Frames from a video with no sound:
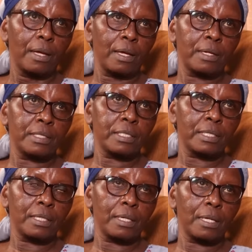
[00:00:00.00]

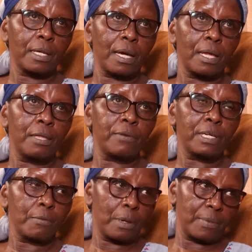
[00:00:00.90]
And I
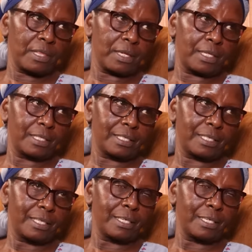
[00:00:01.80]
even remember the date.